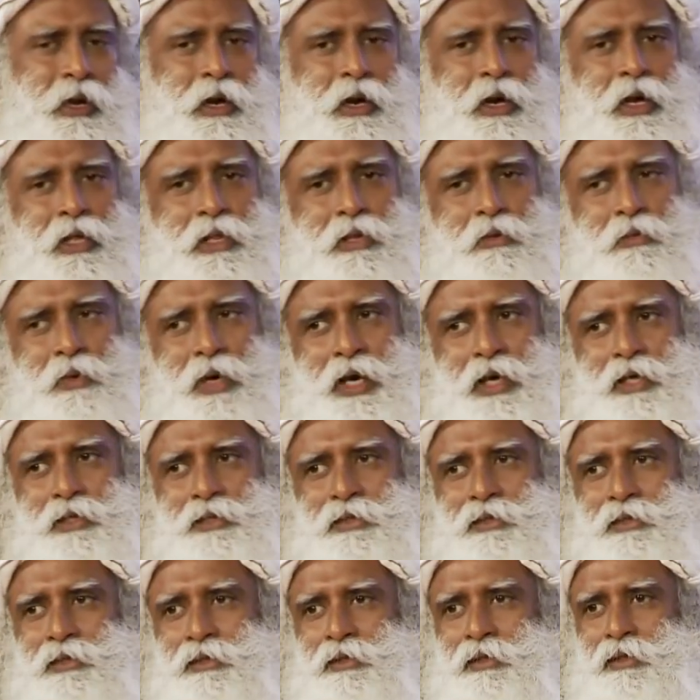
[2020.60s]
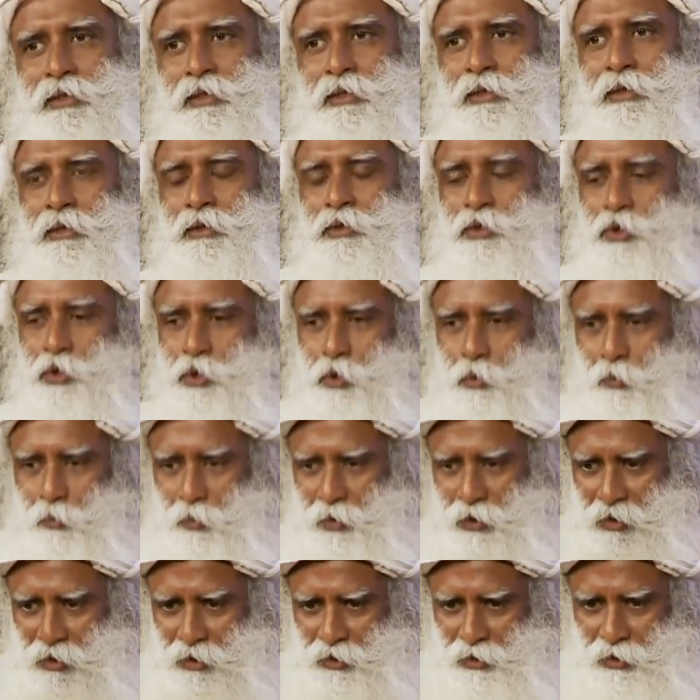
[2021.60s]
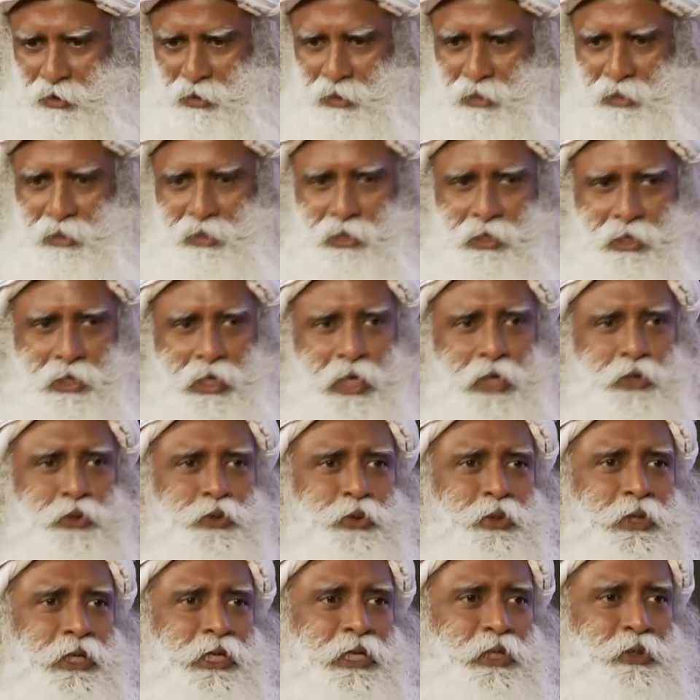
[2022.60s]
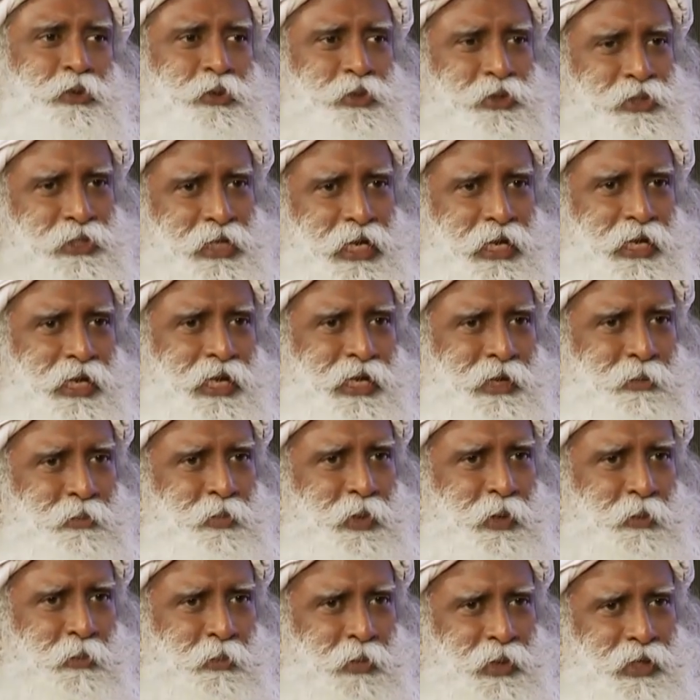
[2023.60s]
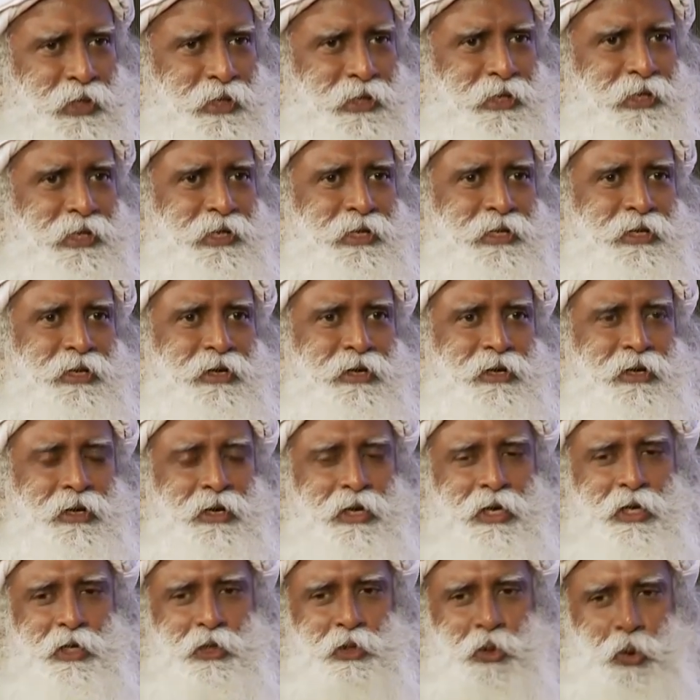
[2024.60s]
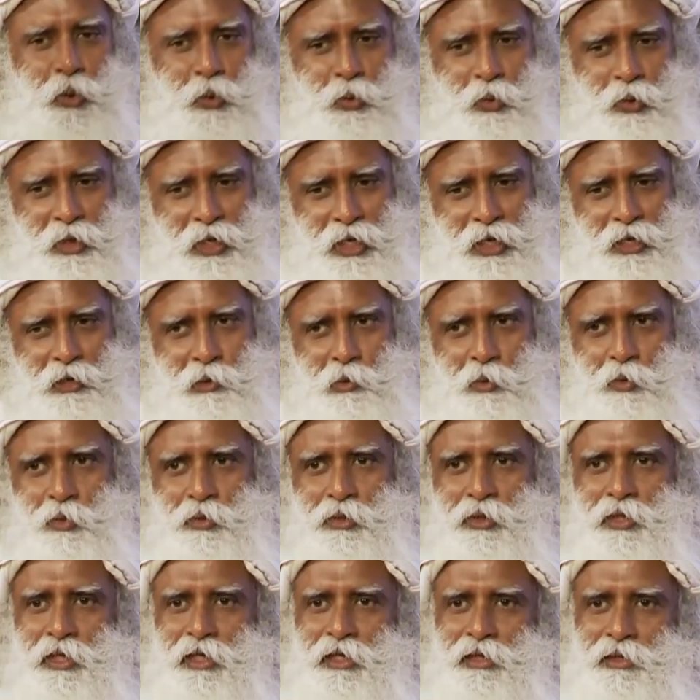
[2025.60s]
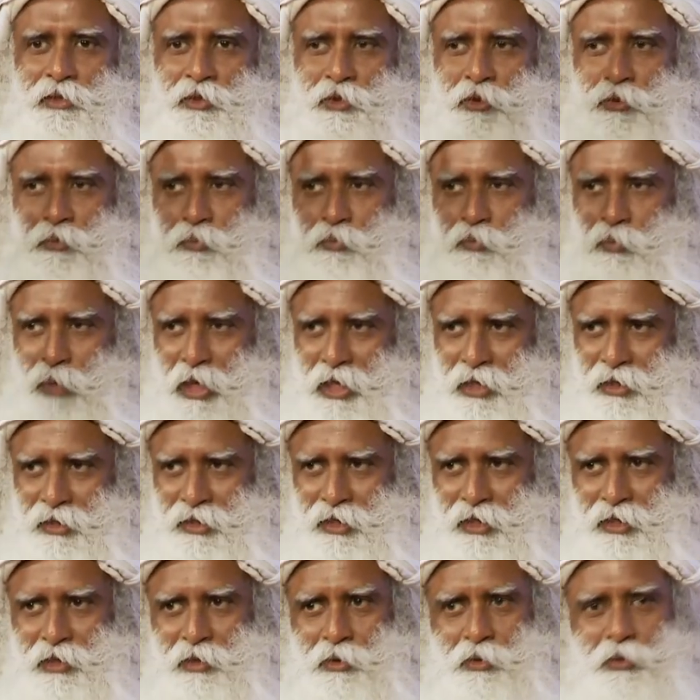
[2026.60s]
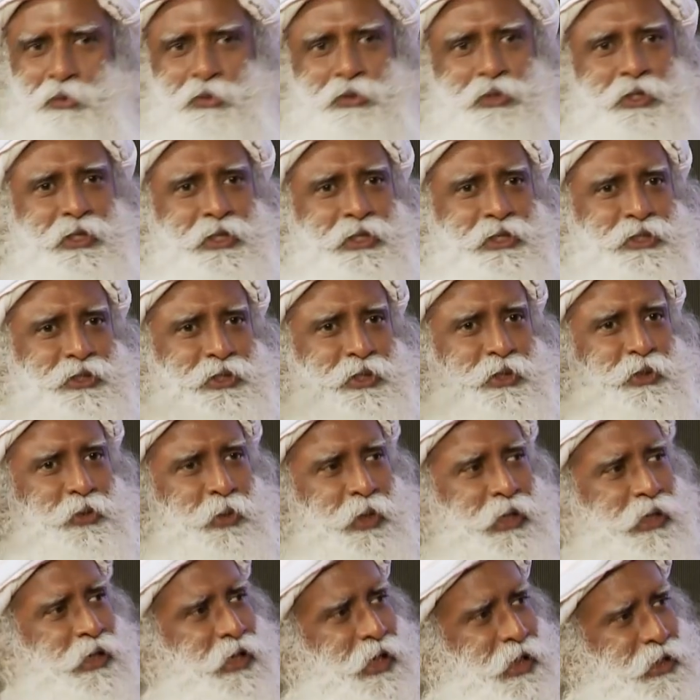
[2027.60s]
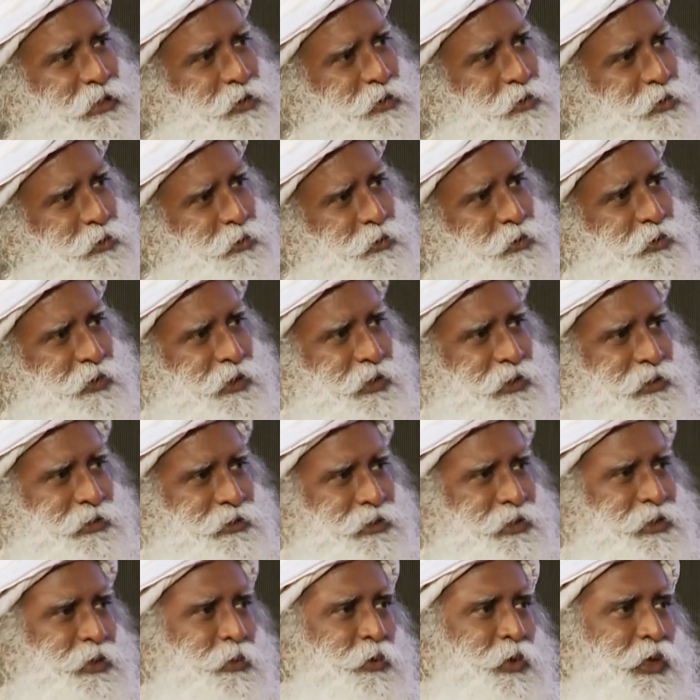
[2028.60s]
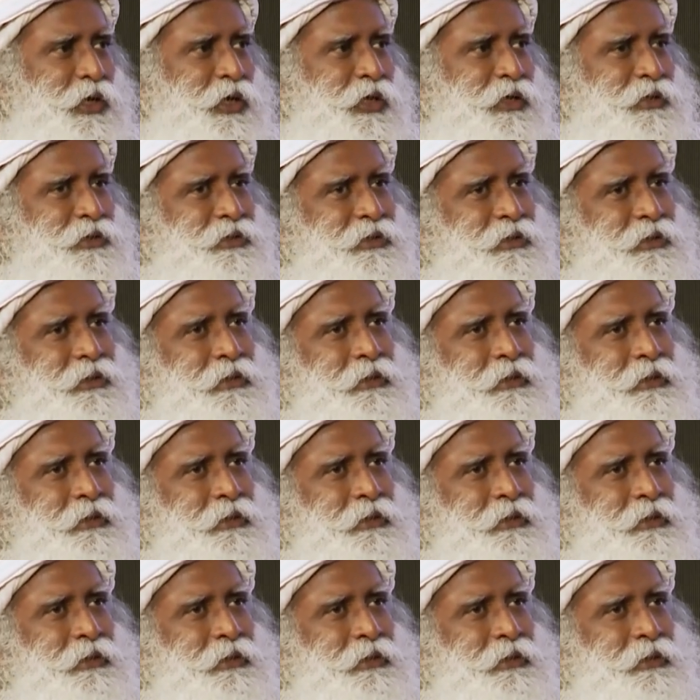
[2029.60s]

Otherwise, to be a leader, naturally to stand up and be a leader, to create good things, to maintain good things and to enhance good things in the world,